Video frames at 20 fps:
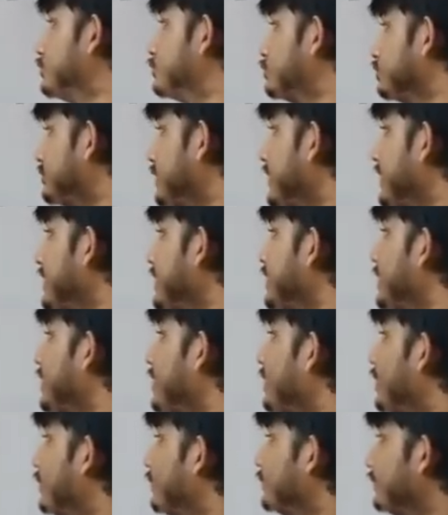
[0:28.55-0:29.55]
Today
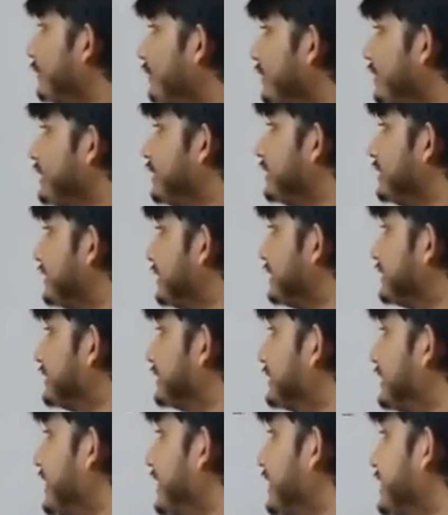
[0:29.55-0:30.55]
we will
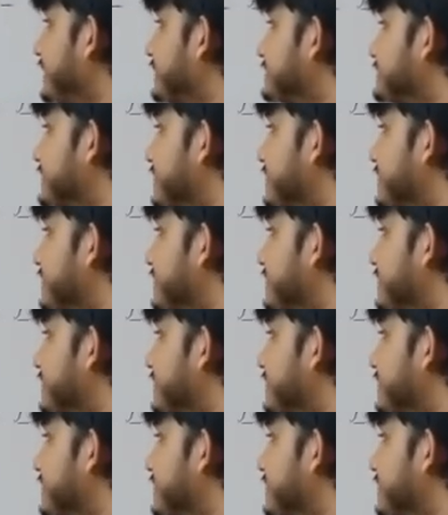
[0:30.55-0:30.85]
take a step